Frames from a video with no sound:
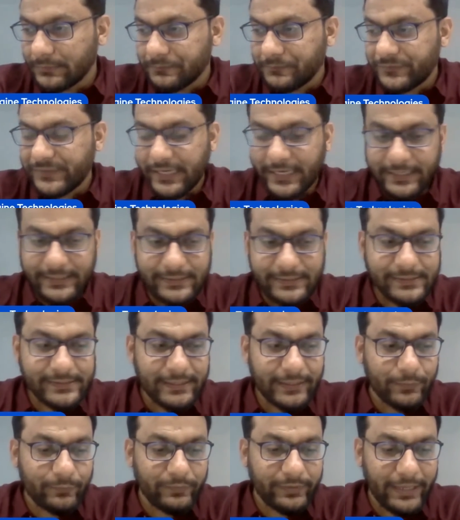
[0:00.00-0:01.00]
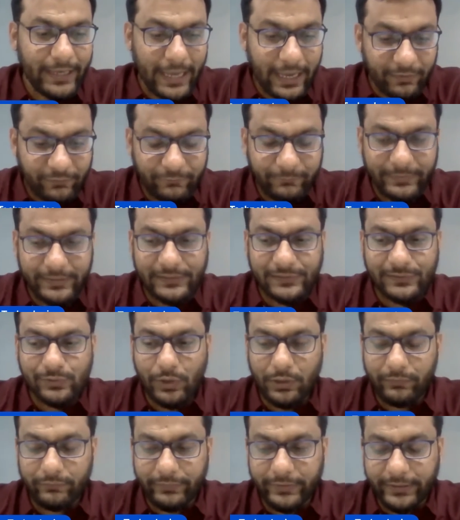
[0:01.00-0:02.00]
challenges that we have been
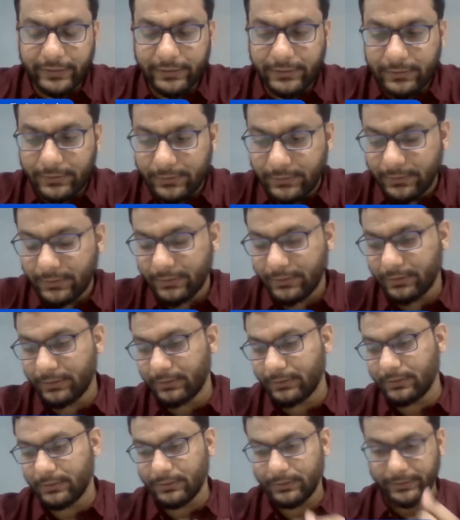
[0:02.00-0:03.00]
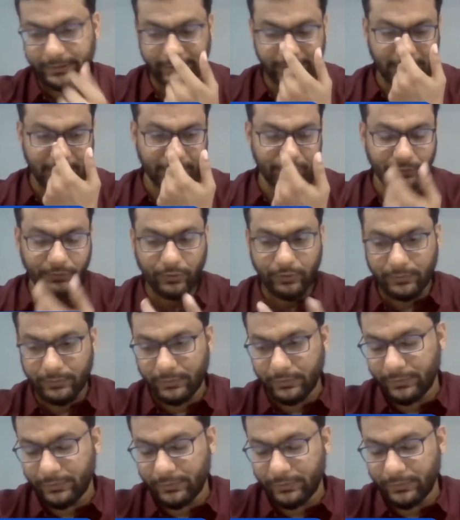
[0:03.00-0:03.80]
solving in our